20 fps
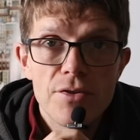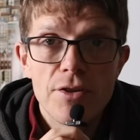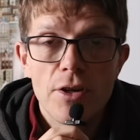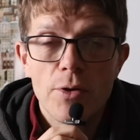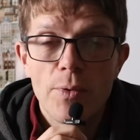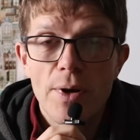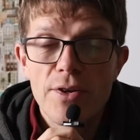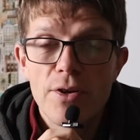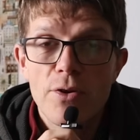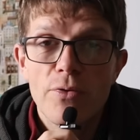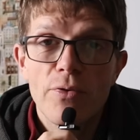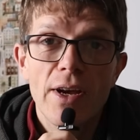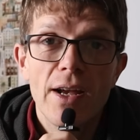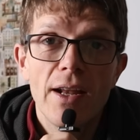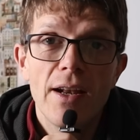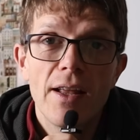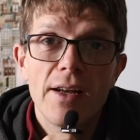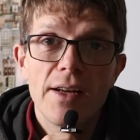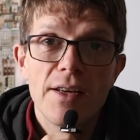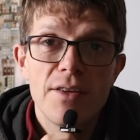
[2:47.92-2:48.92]
So when you
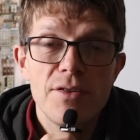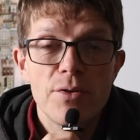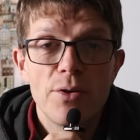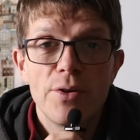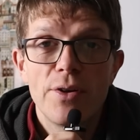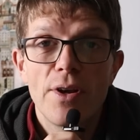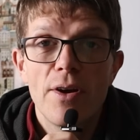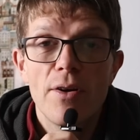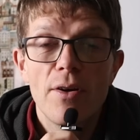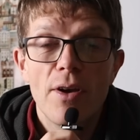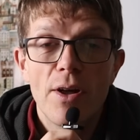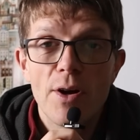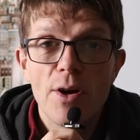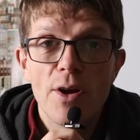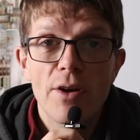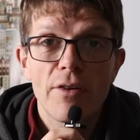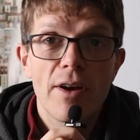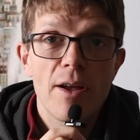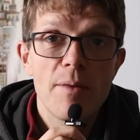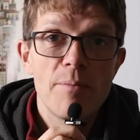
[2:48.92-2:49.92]
realize you're no
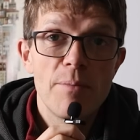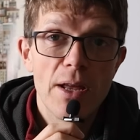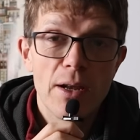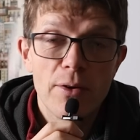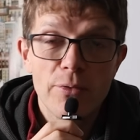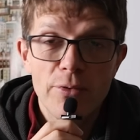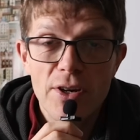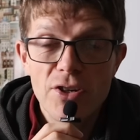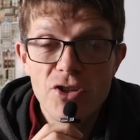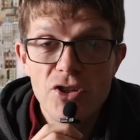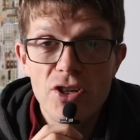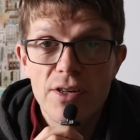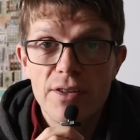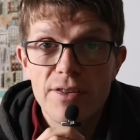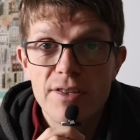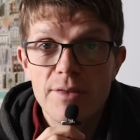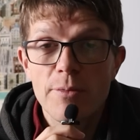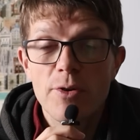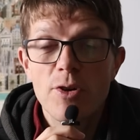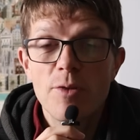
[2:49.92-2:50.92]
longer a big fish in a
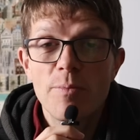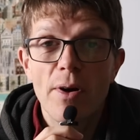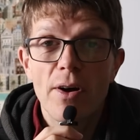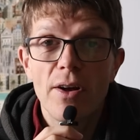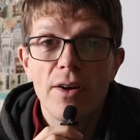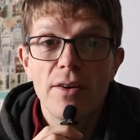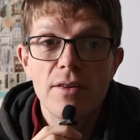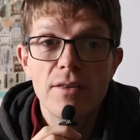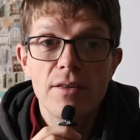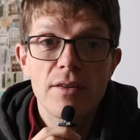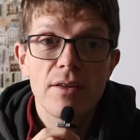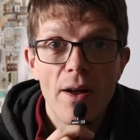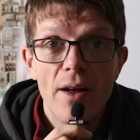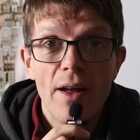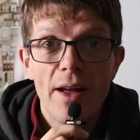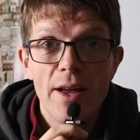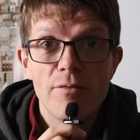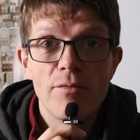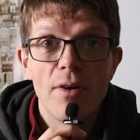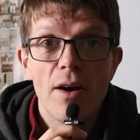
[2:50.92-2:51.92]
small pond,
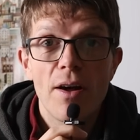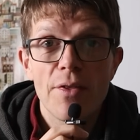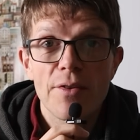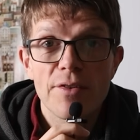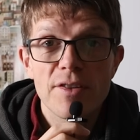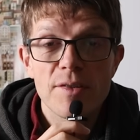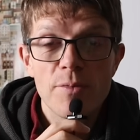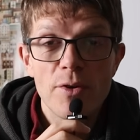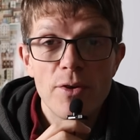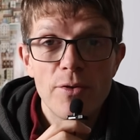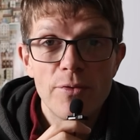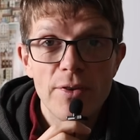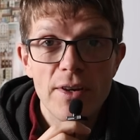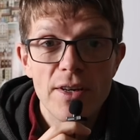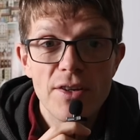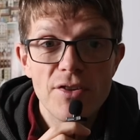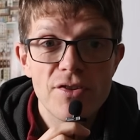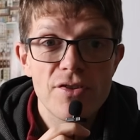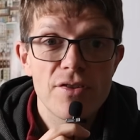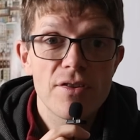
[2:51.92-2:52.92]
but a rather small
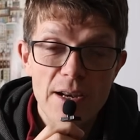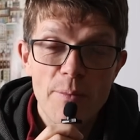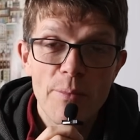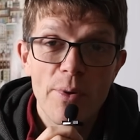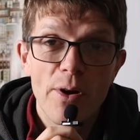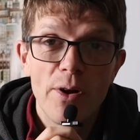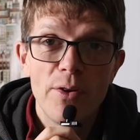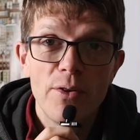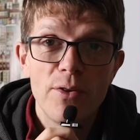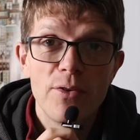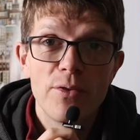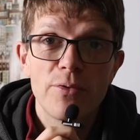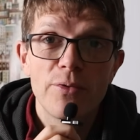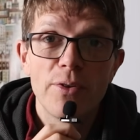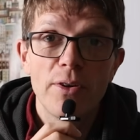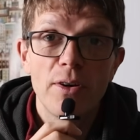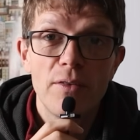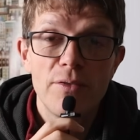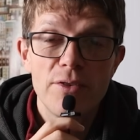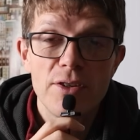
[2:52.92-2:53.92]
fish in a pond
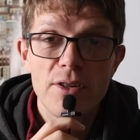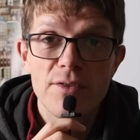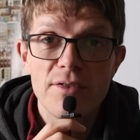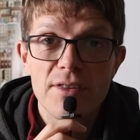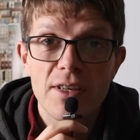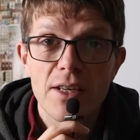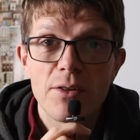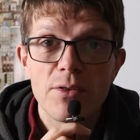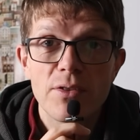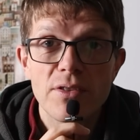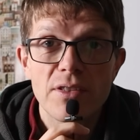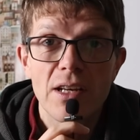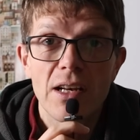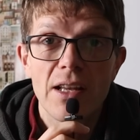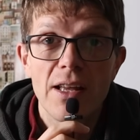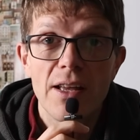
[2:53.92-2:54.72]
full of new skills to